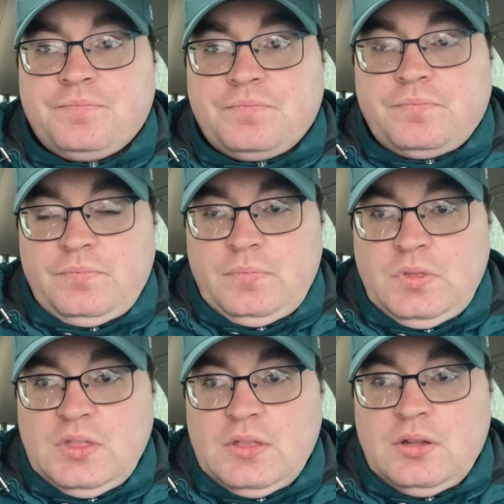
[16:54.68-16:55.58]

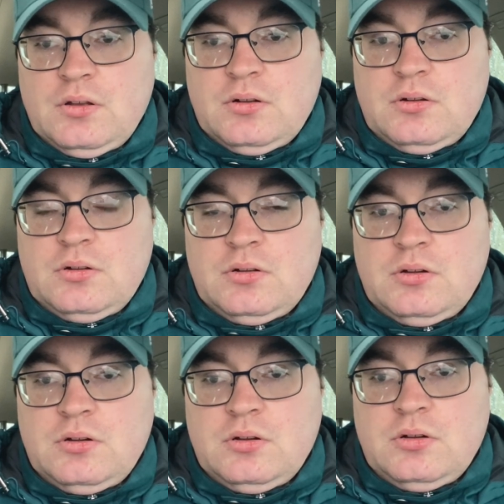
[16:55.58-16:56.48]

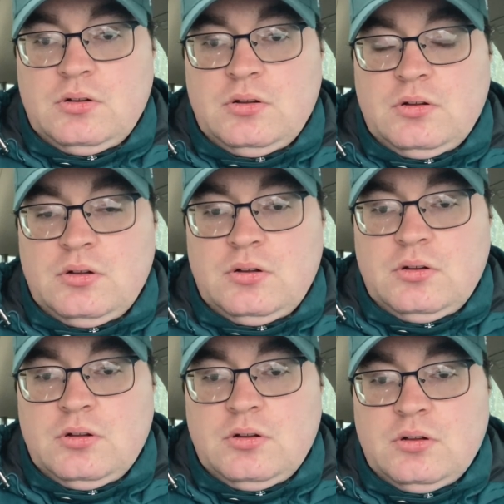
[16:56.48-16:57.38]

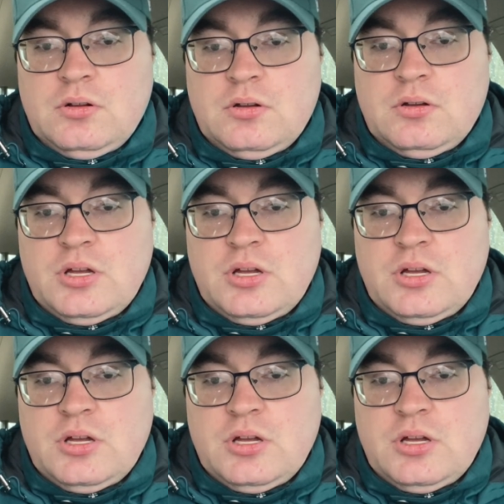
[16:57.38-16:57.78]
No one is speaking in this clip.